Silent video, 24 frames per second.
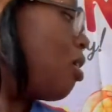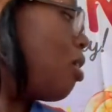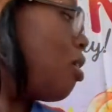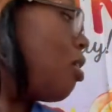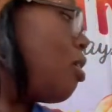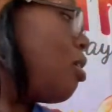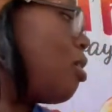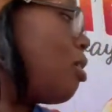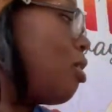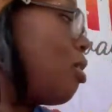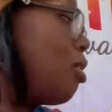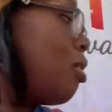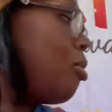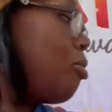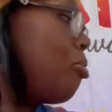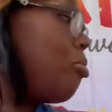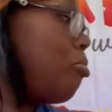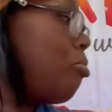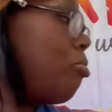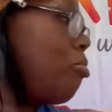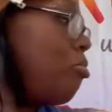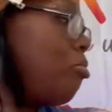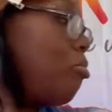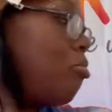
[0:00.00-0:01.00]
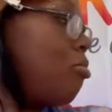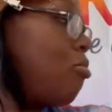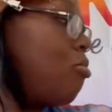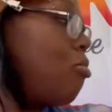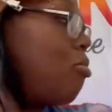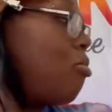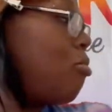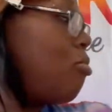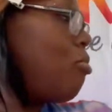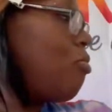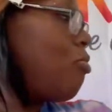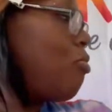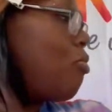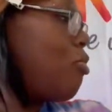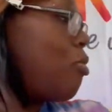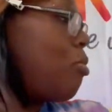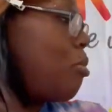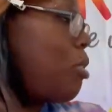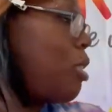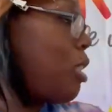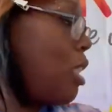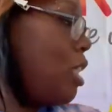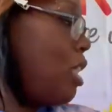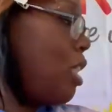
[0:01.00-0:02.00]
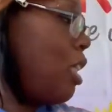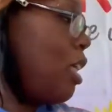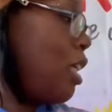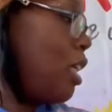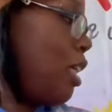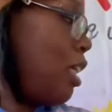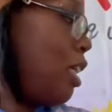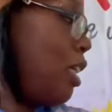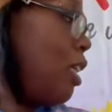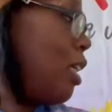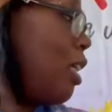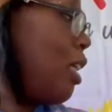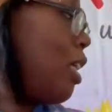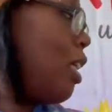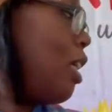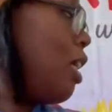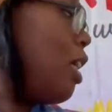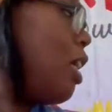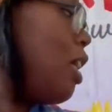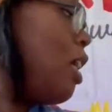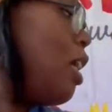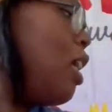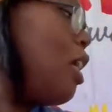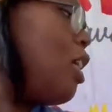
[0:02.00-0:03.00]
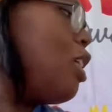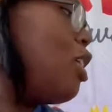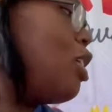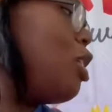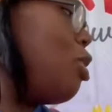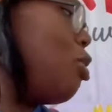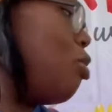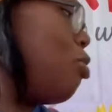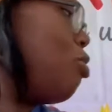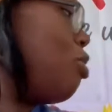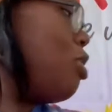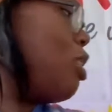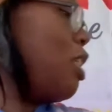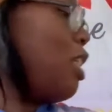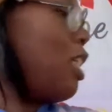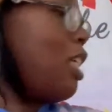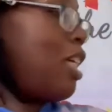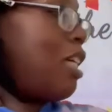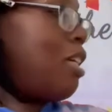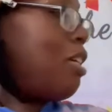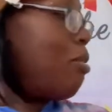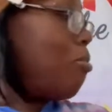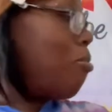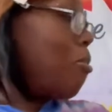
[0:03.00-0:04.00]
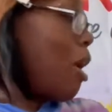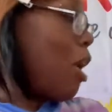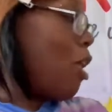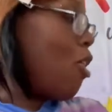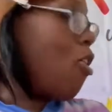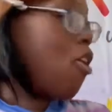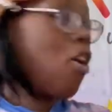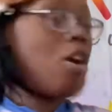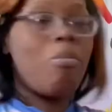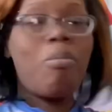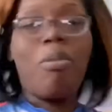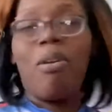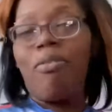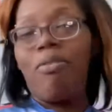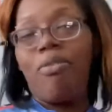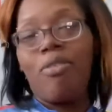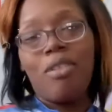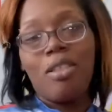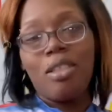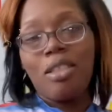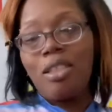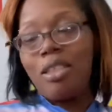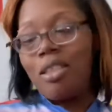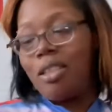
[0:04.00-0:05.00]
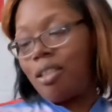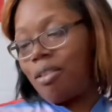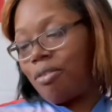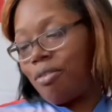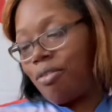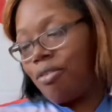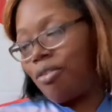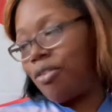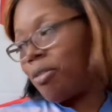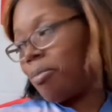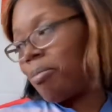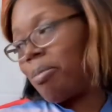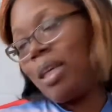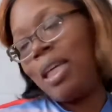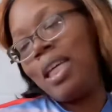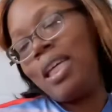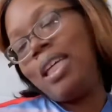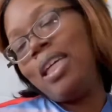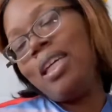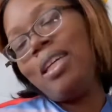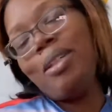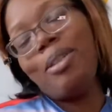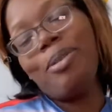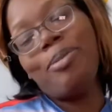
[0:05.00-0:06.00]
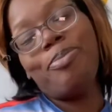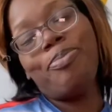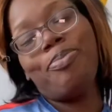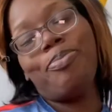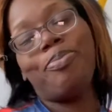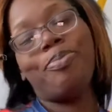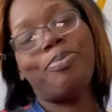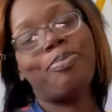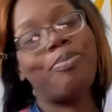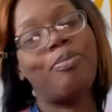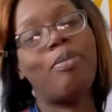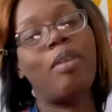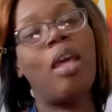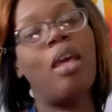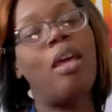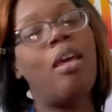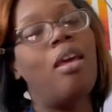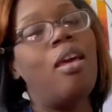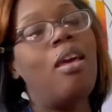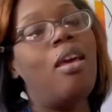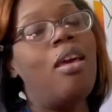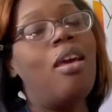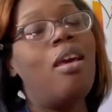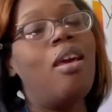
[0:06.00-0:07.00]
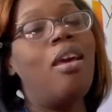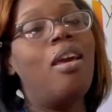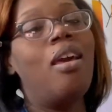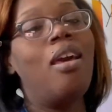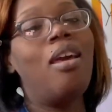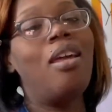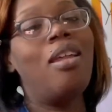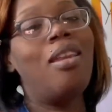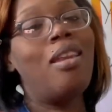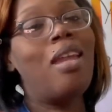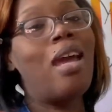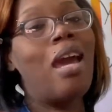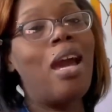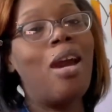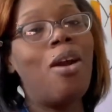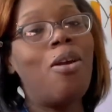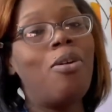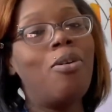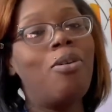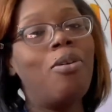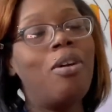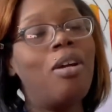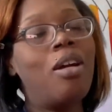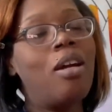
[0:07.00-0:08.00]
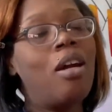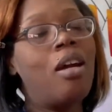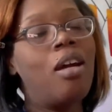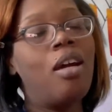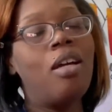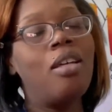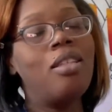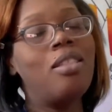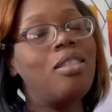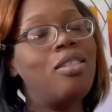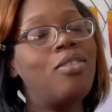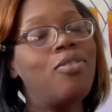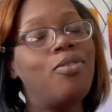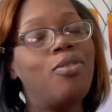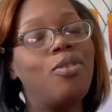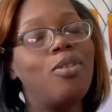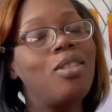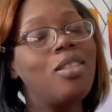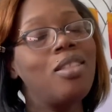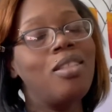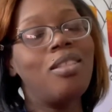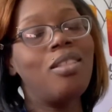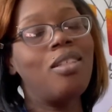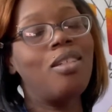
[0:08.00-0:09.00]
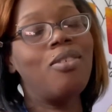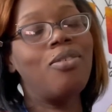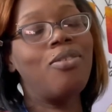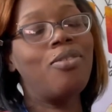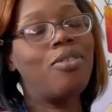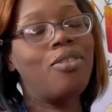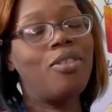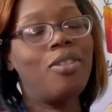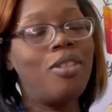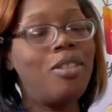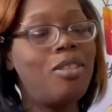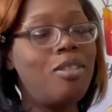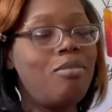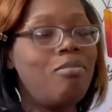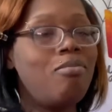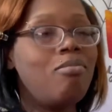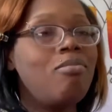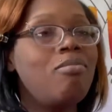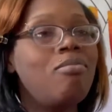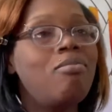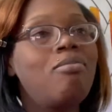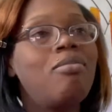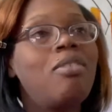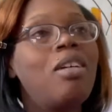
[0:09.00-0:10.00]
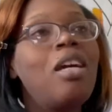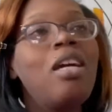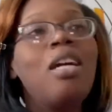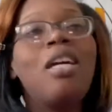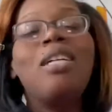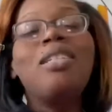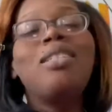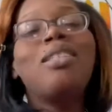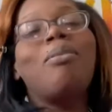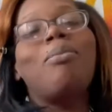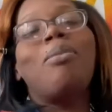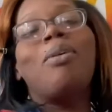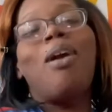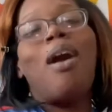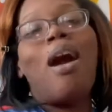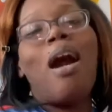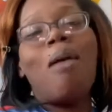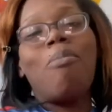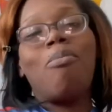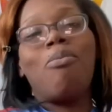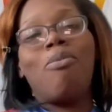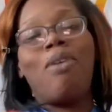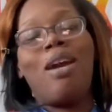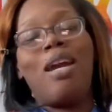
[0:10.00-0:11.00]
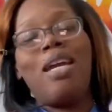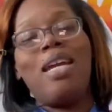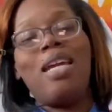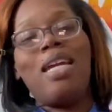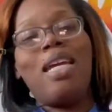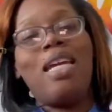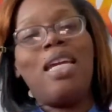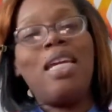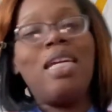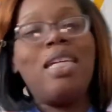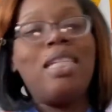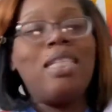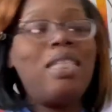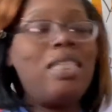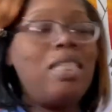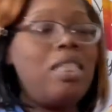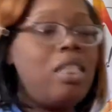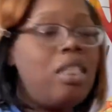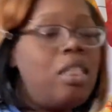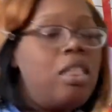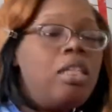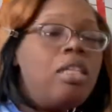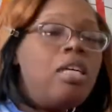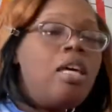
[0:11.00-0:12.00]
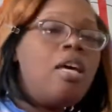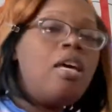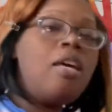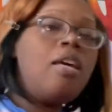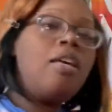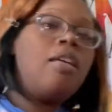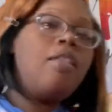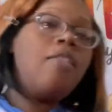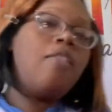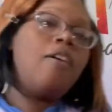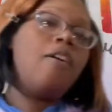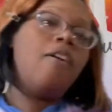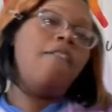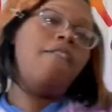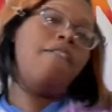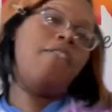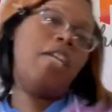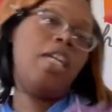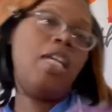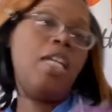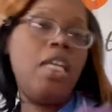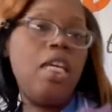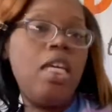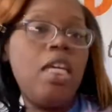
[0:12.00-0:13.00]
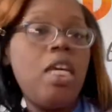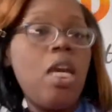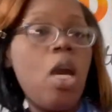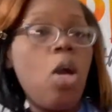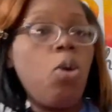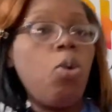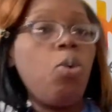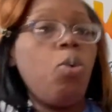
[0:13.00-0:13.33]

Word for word: um, from Shein. Usually my cart be full of stuff for me. And now it's full of stuff for him. So we're gonna hop right into the video